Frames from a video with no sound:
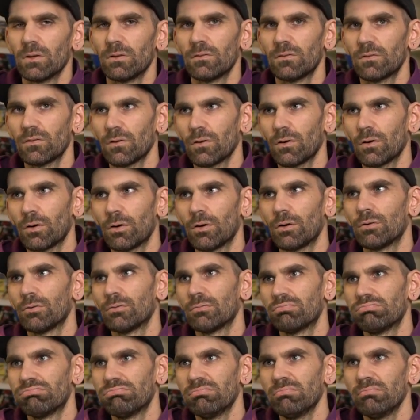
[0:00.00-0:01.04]

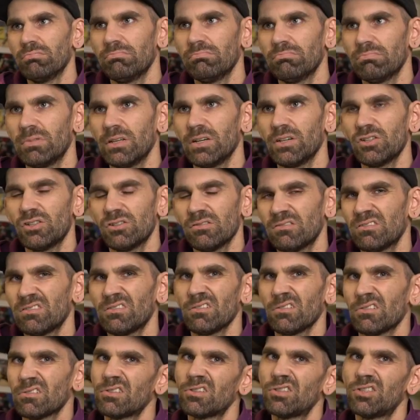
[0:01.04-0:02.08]
So they should
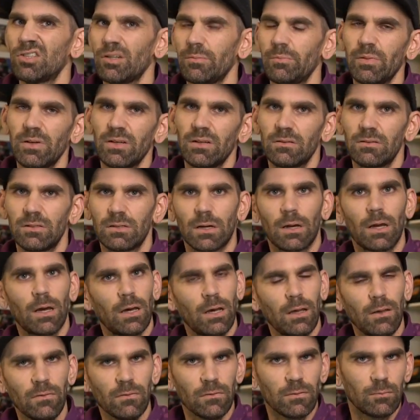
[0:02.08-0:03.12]
start shipping to
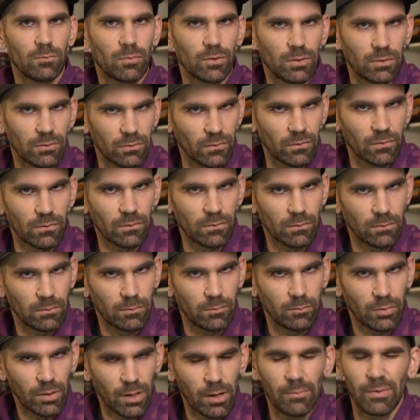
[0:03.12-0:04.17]
customers
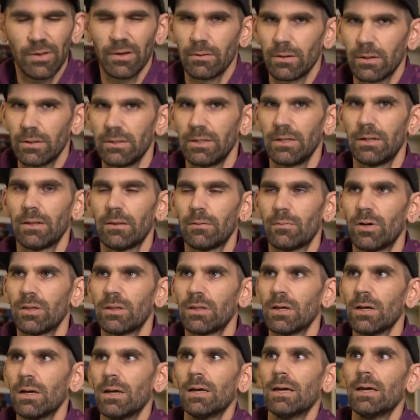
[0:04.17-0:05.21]
probably around the end of the
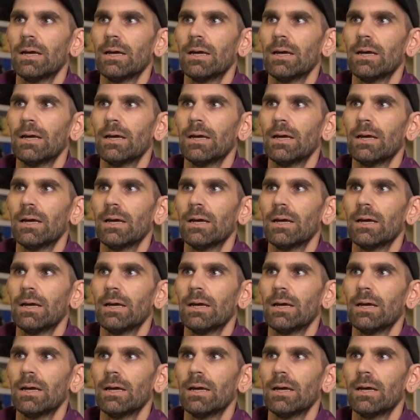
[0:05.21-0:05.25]
month.